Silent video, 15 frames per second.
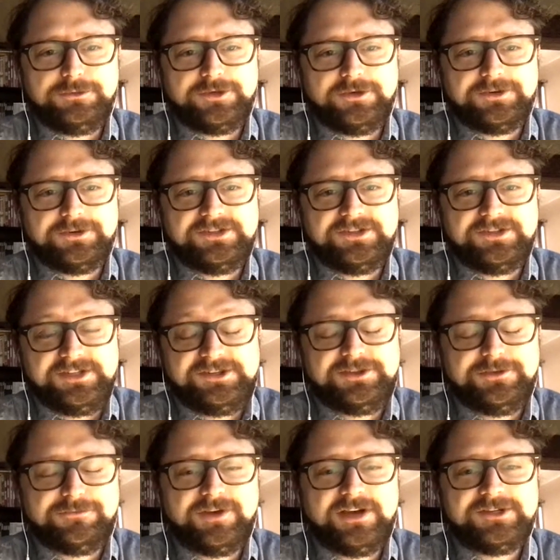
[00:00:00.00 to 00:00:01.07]
Turks is
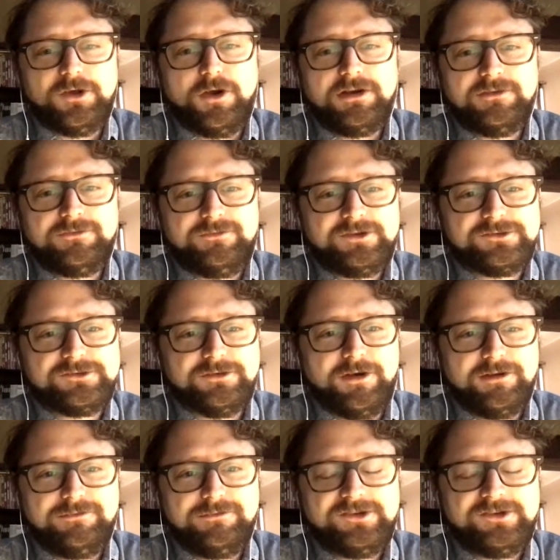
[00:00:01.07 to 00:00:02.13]
the phrase
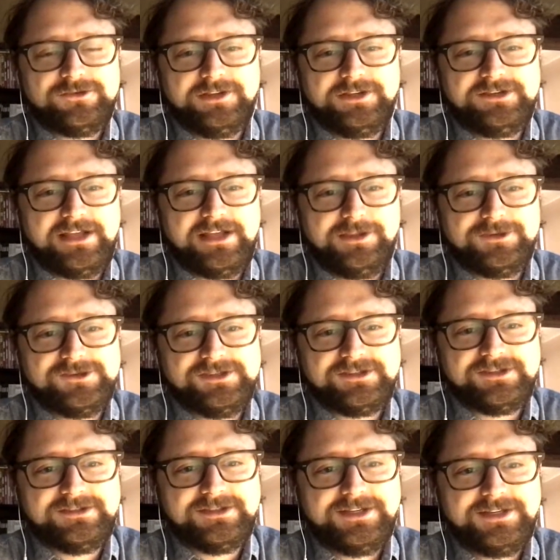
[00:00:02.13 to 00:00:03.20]
artificial intelligence,